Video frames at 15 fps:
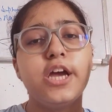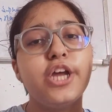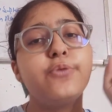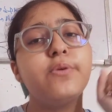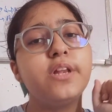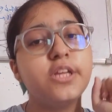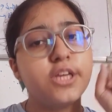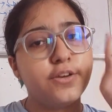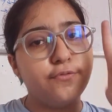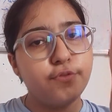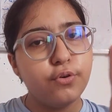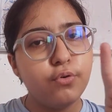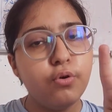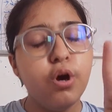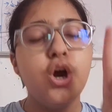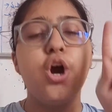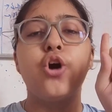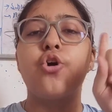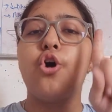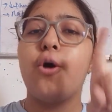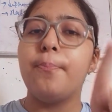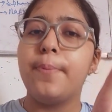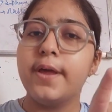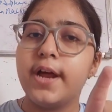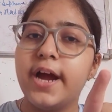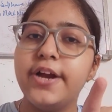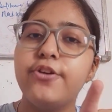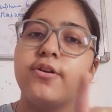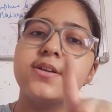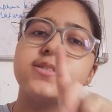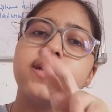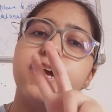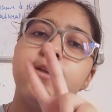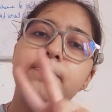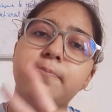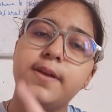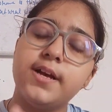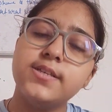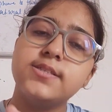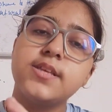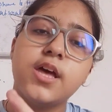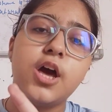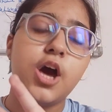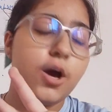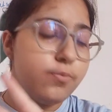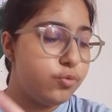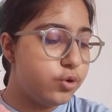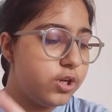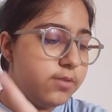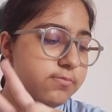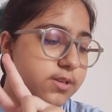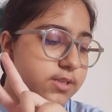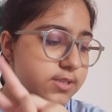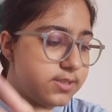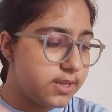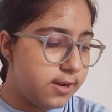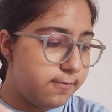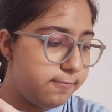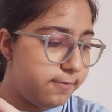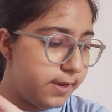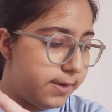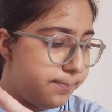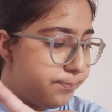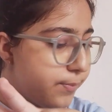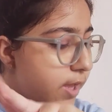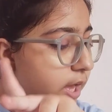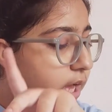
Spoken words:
It will give you copper hydroxide plus ammonium sulfate.